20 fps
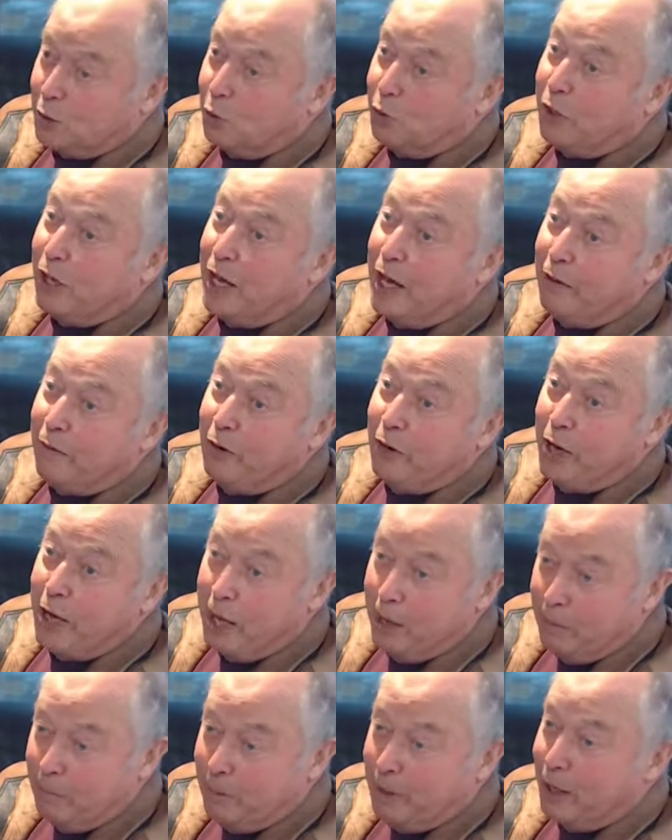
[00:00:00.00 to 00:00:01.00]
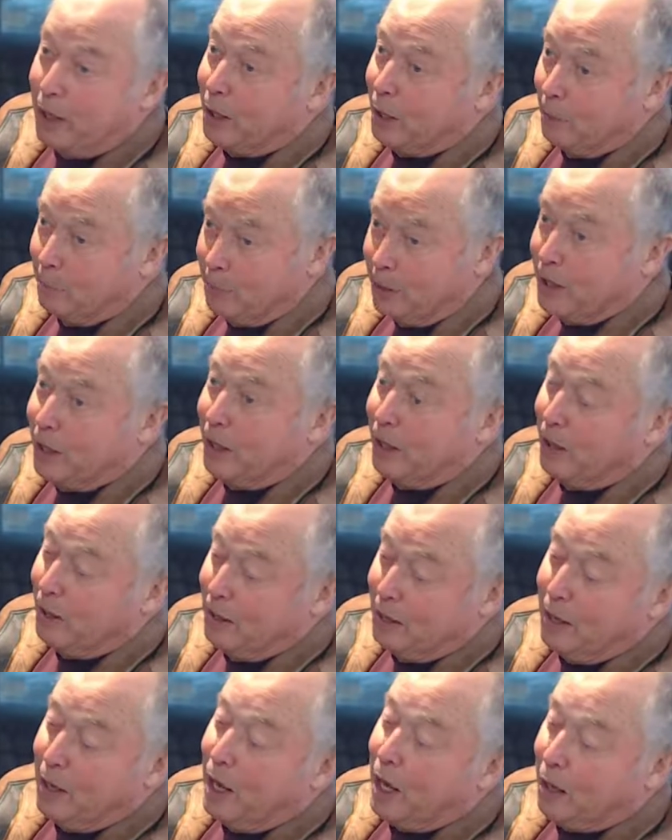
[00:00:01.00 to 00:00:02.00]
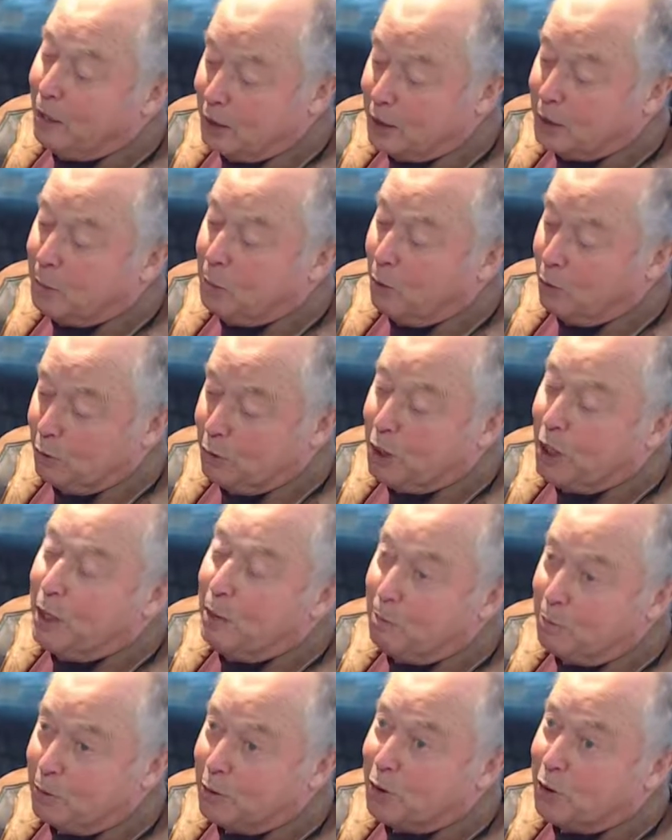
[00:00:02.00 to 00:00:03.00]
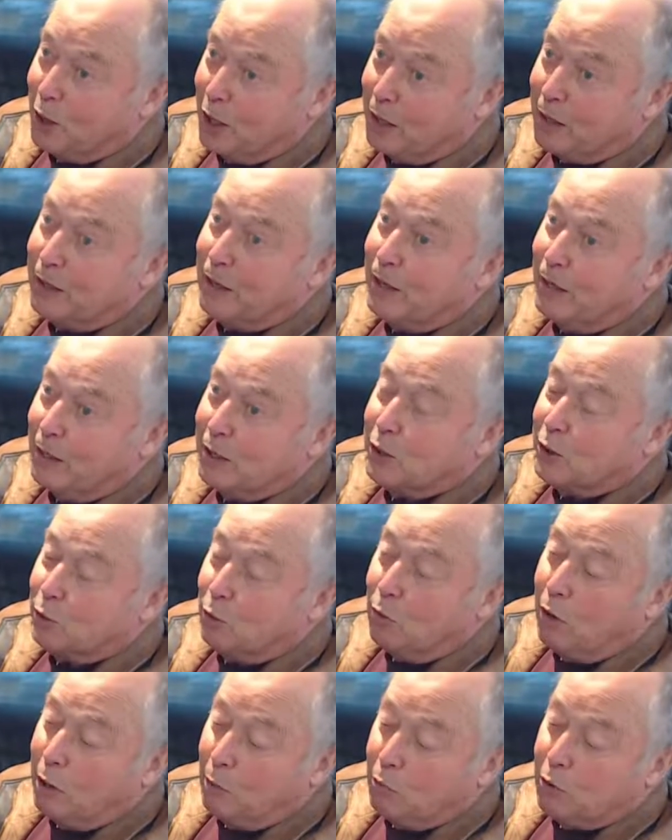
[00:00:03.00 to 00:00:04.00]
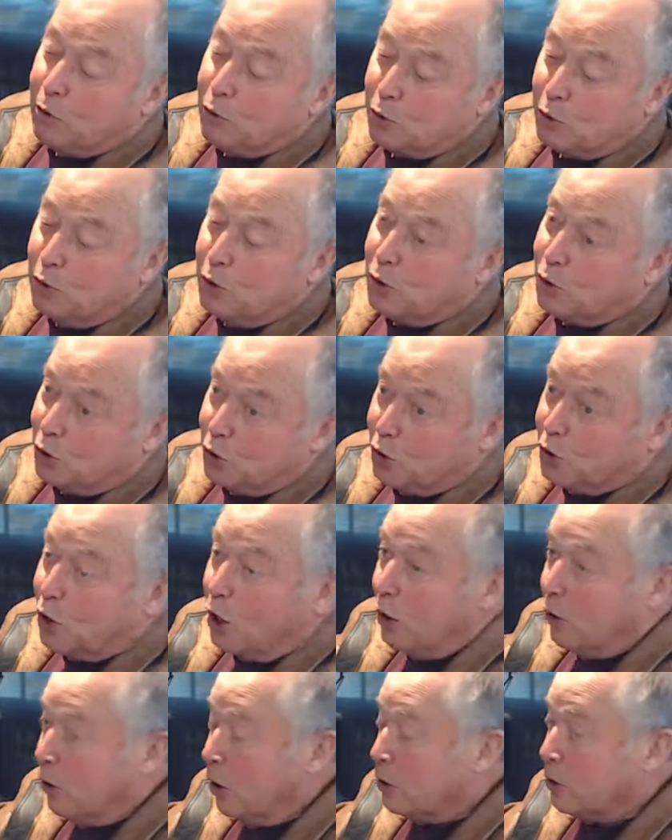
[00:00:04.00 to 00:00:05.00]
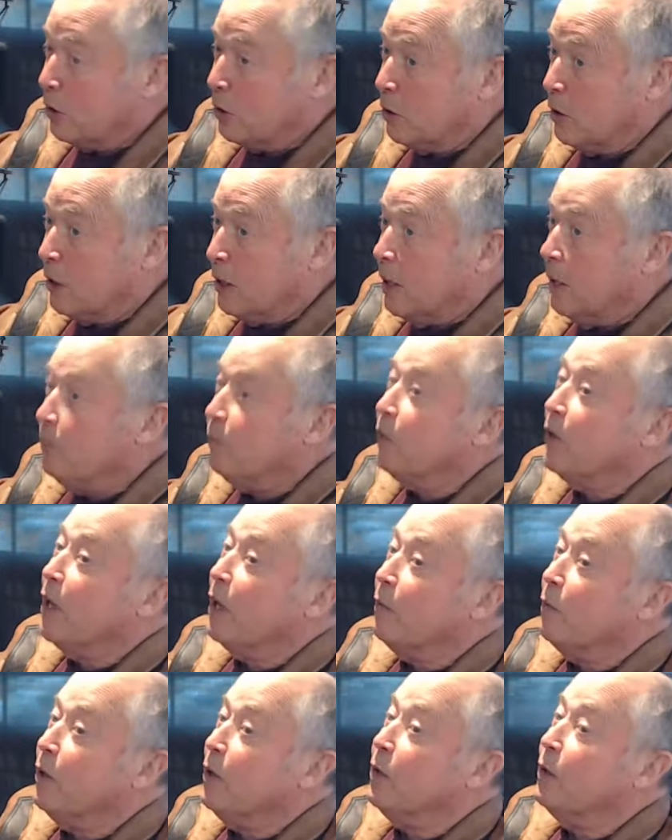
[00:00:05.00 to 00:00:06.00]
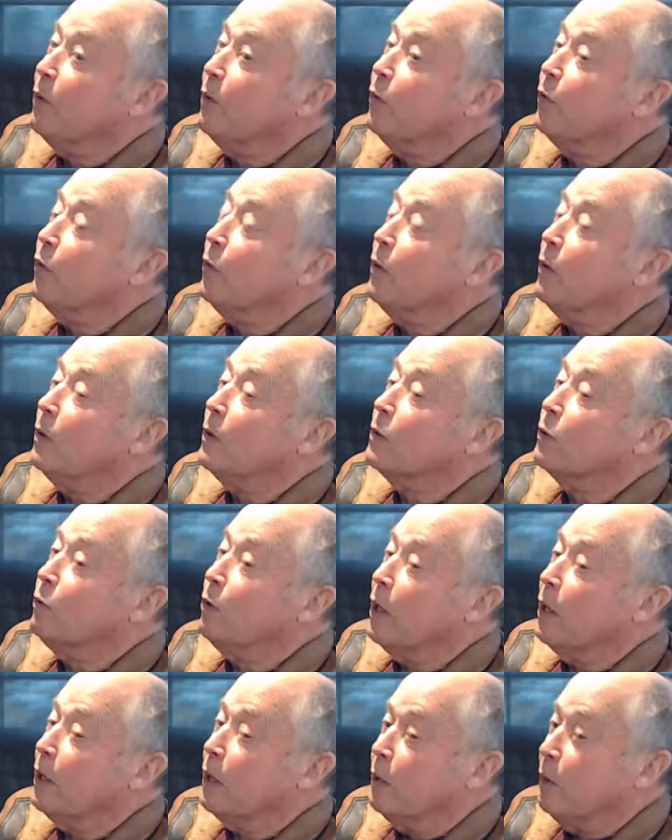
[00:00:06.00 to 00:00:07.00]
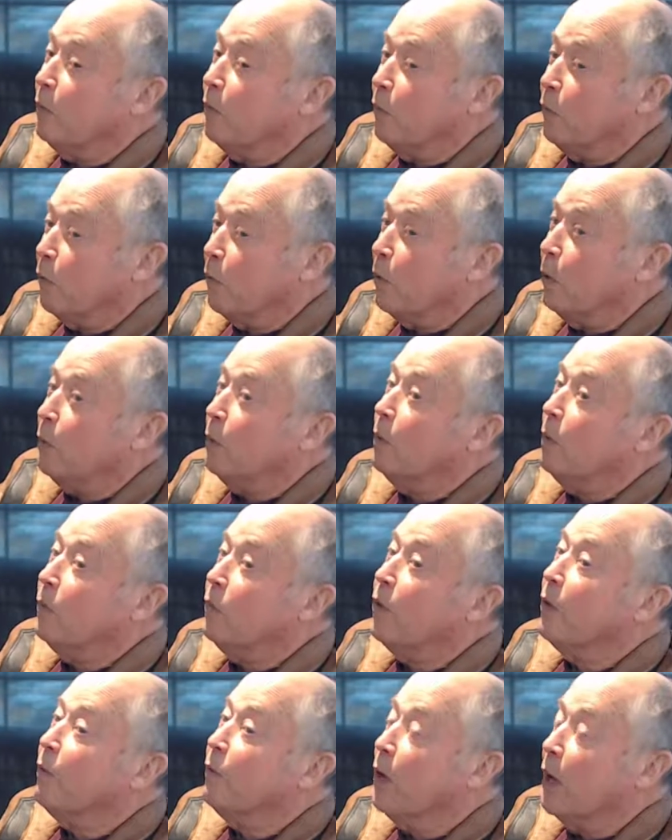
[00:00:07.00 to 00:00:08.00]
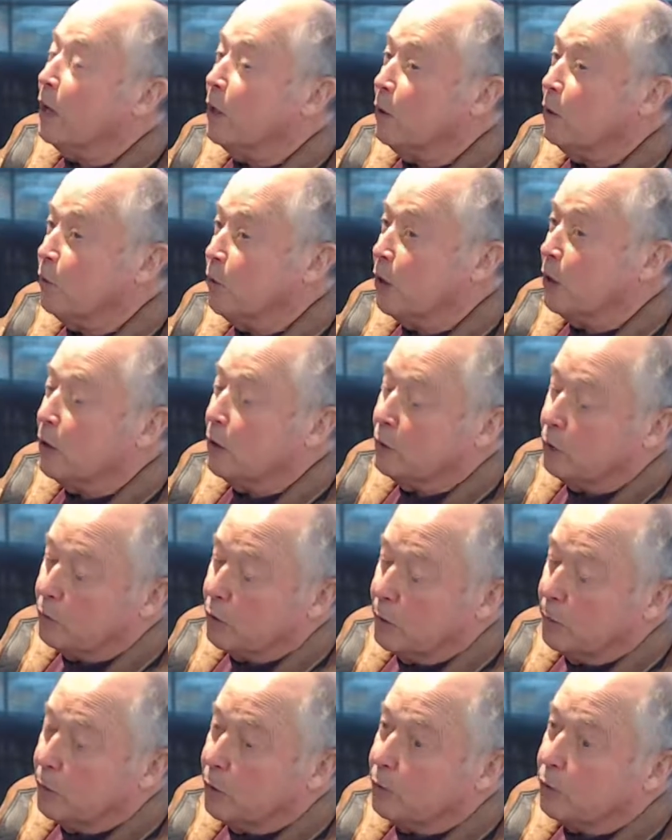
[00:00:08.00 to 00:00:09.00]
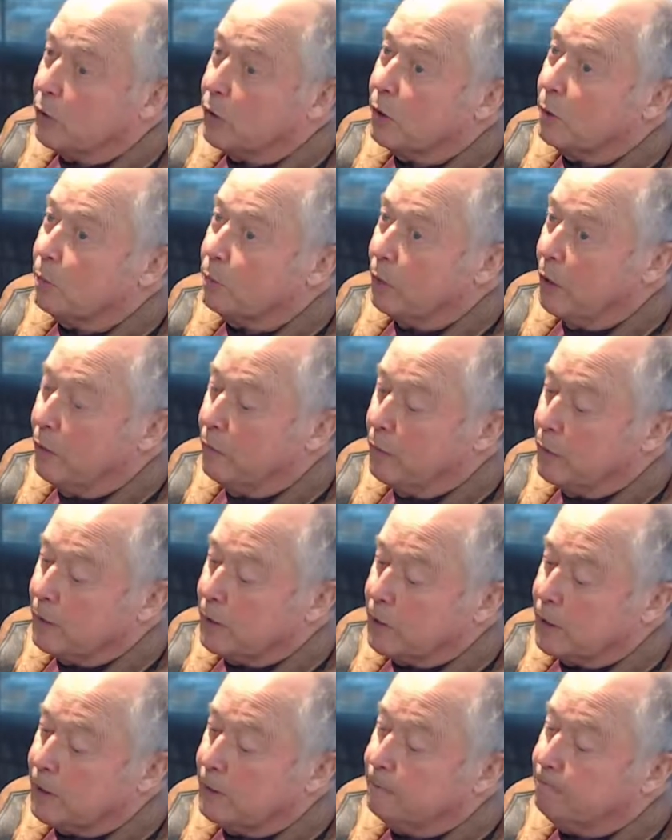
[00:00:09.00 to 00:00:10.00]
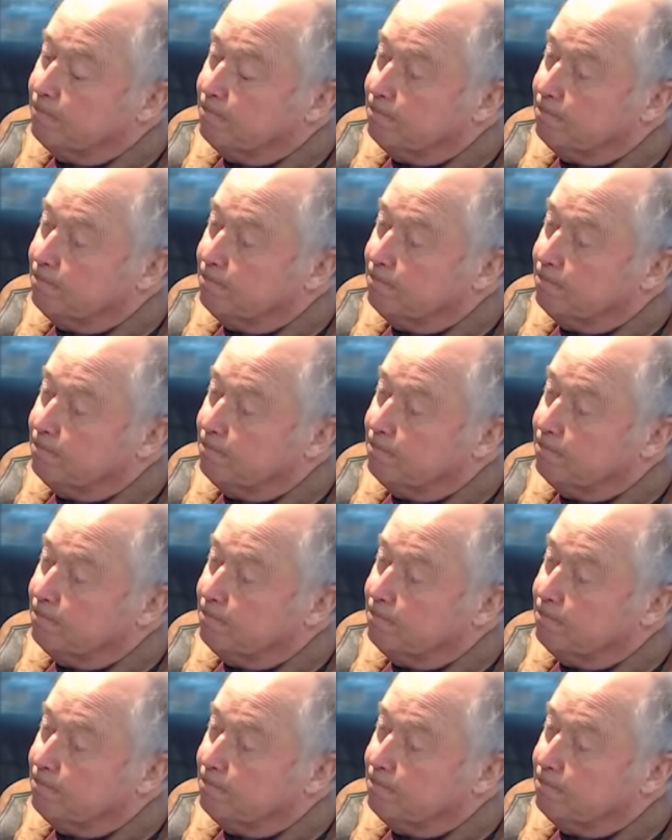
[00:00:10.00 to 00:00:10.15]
So you have an M and a B, and it's about 10%. So our resources are not giving the full credit for the value they contribute to the province.